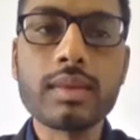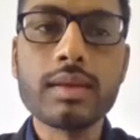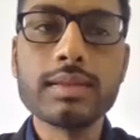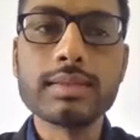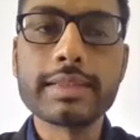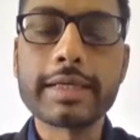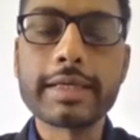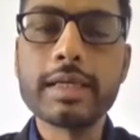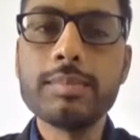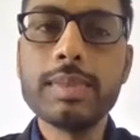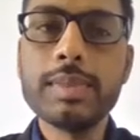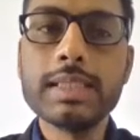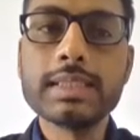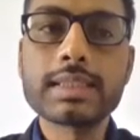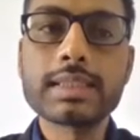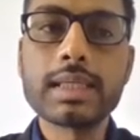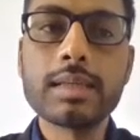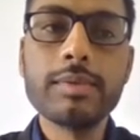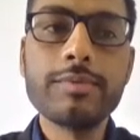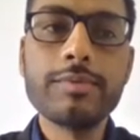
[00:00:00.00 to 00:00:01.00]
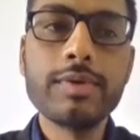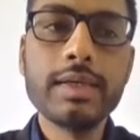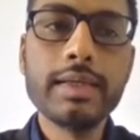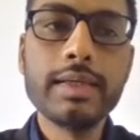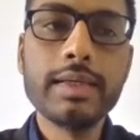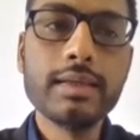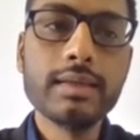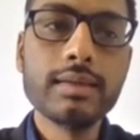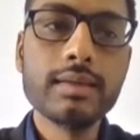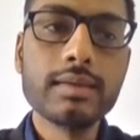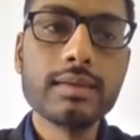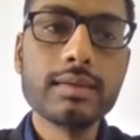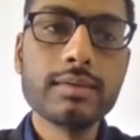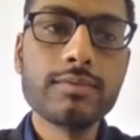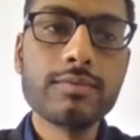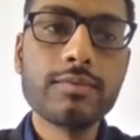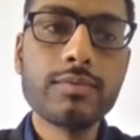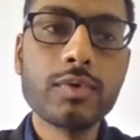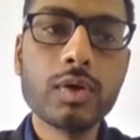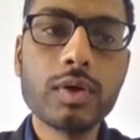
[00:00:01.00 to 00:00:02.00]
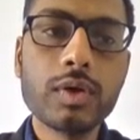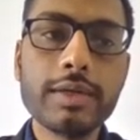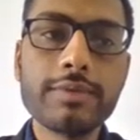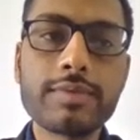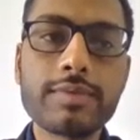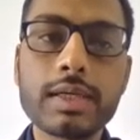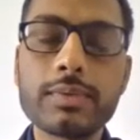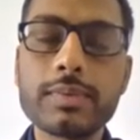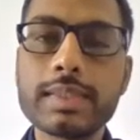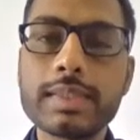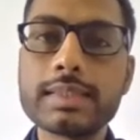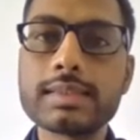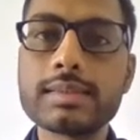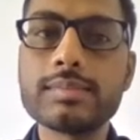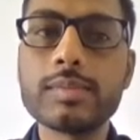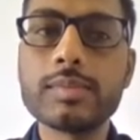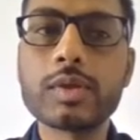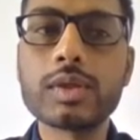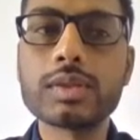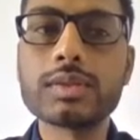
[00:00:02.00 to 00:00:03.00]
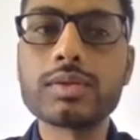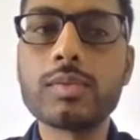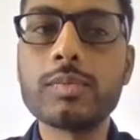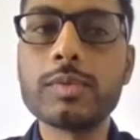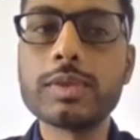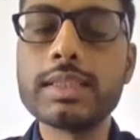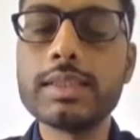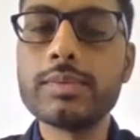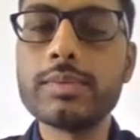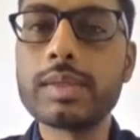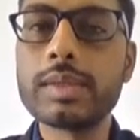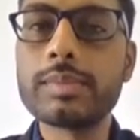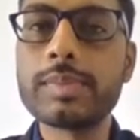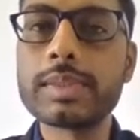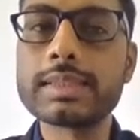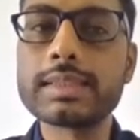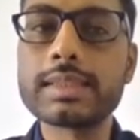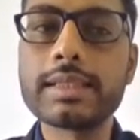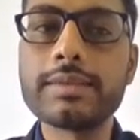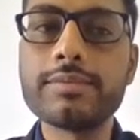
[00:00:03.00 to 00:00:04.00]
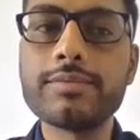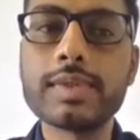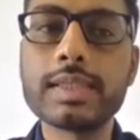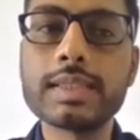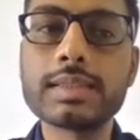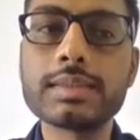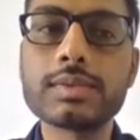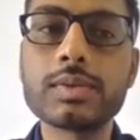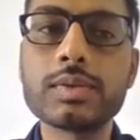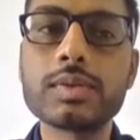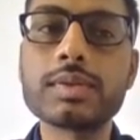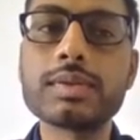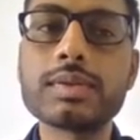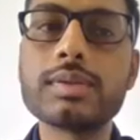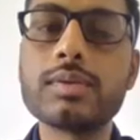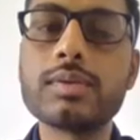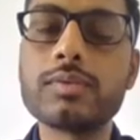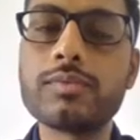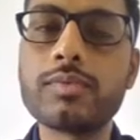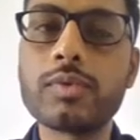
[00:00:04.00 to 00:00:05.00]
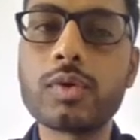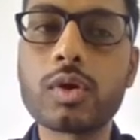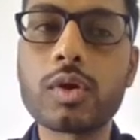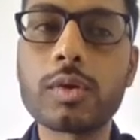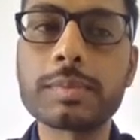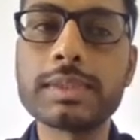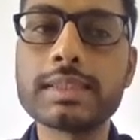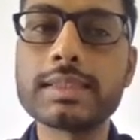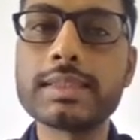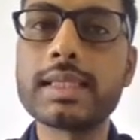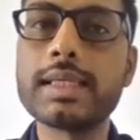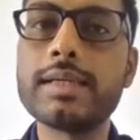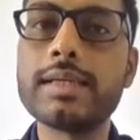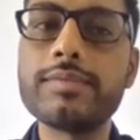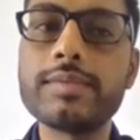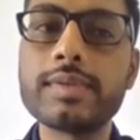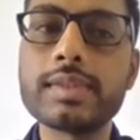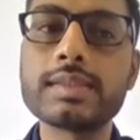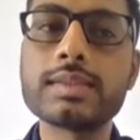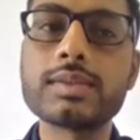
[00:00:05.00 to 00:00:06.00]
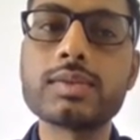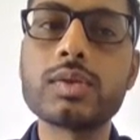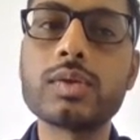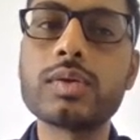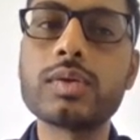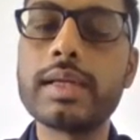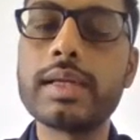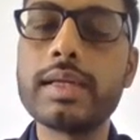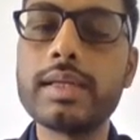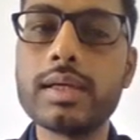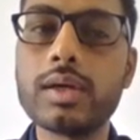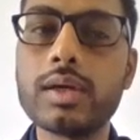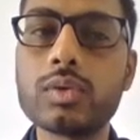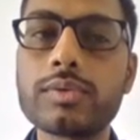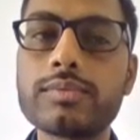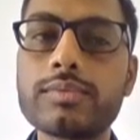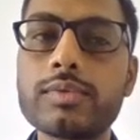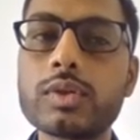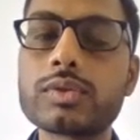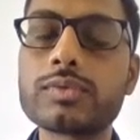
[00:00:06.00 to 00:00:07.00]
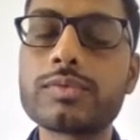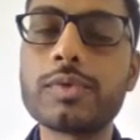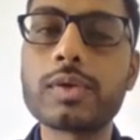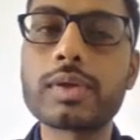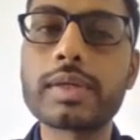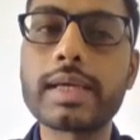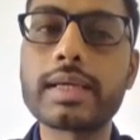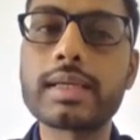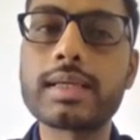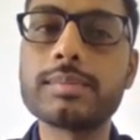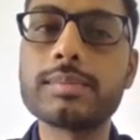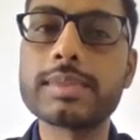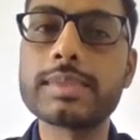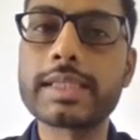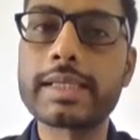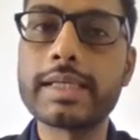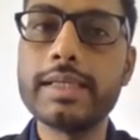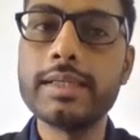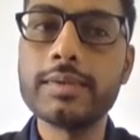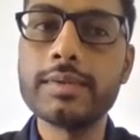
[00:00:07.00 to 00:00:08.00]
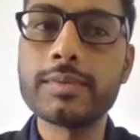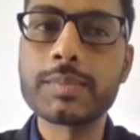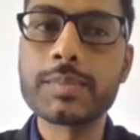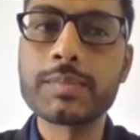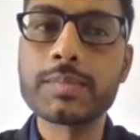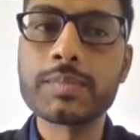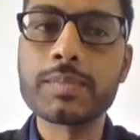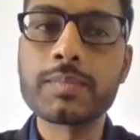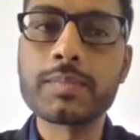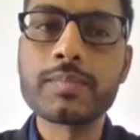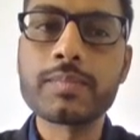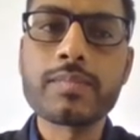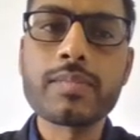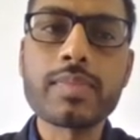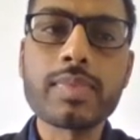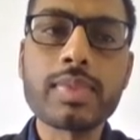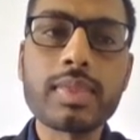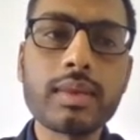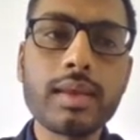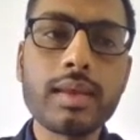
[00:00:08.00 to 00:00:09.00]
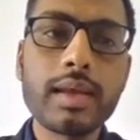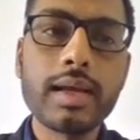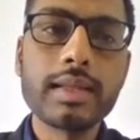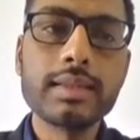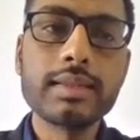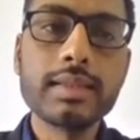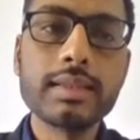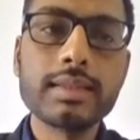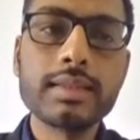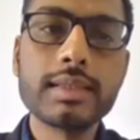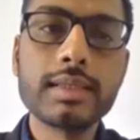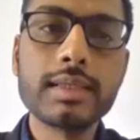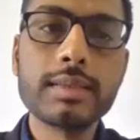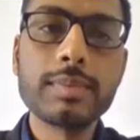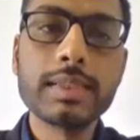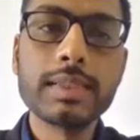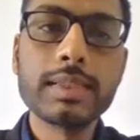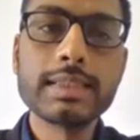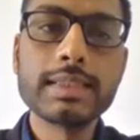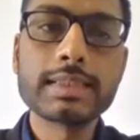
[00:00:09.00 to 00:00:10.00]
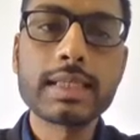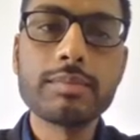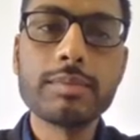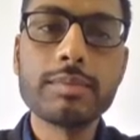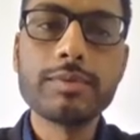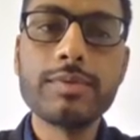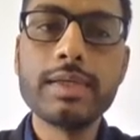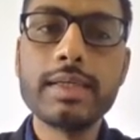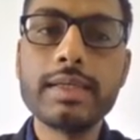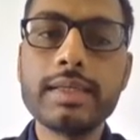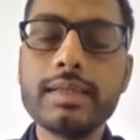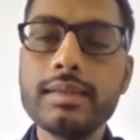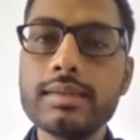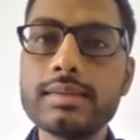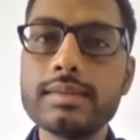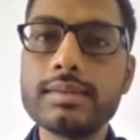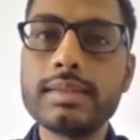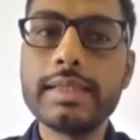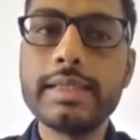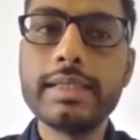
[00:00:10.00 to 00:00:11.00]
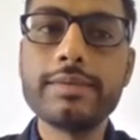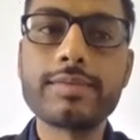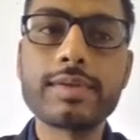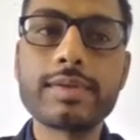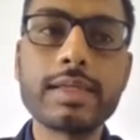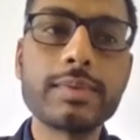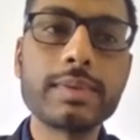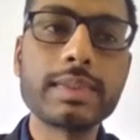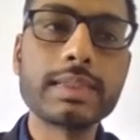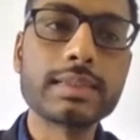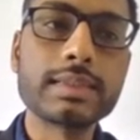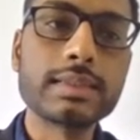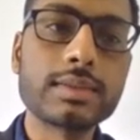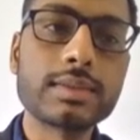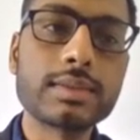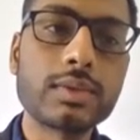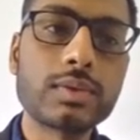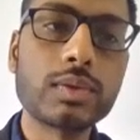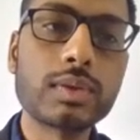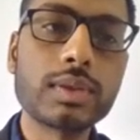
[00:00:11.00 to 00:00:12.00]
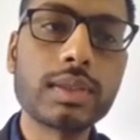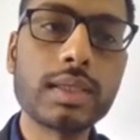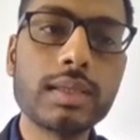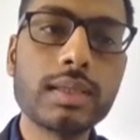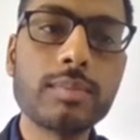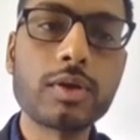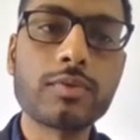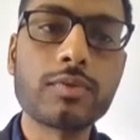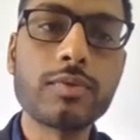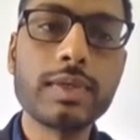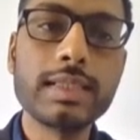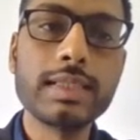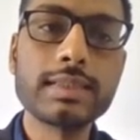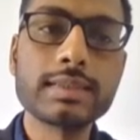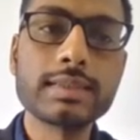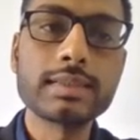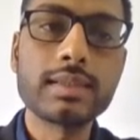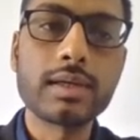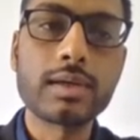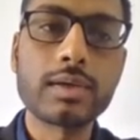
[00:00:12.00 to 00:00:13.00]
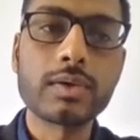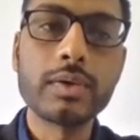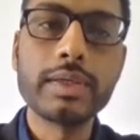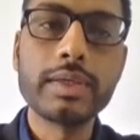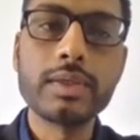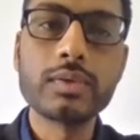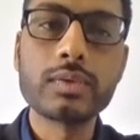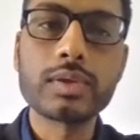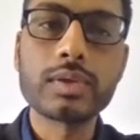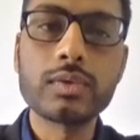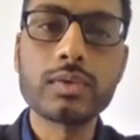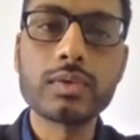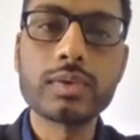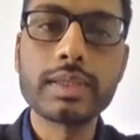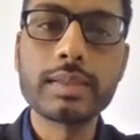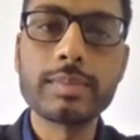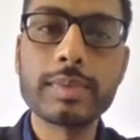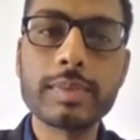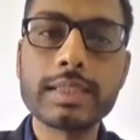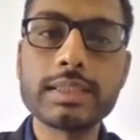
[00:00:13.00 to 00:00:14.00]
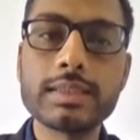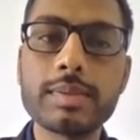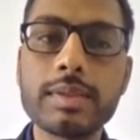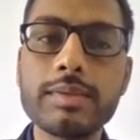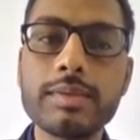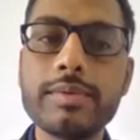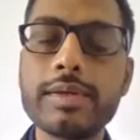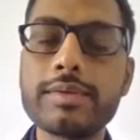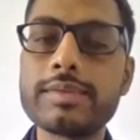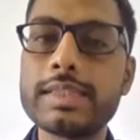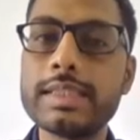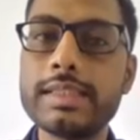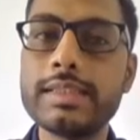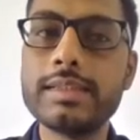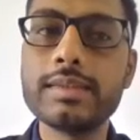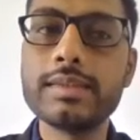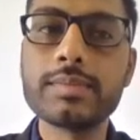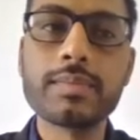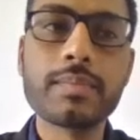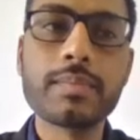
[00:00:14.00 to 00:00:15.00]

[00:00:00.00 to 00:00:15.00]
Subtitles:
Second place can be filled in 4 different ways because obviously one person came first. So 4 options are left. So any out of those 4 can come second. And then third place can be filled in 3 different ways. So total number of ways according to counting principle we have seen,